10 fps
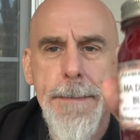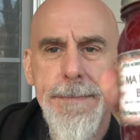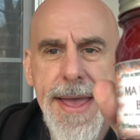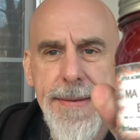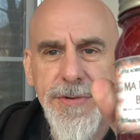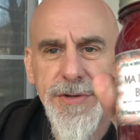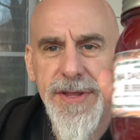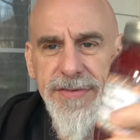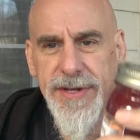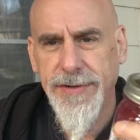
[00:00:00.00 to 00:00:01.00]
Bam, two
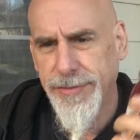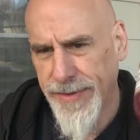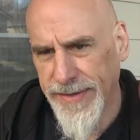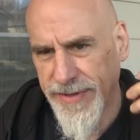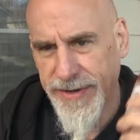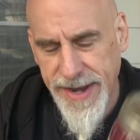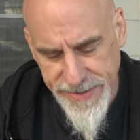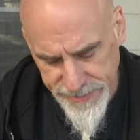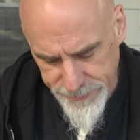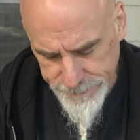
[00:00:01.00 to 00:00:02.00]
days later, three days later, I had
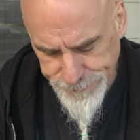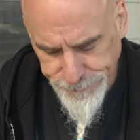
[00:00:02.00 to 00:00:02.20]
another one.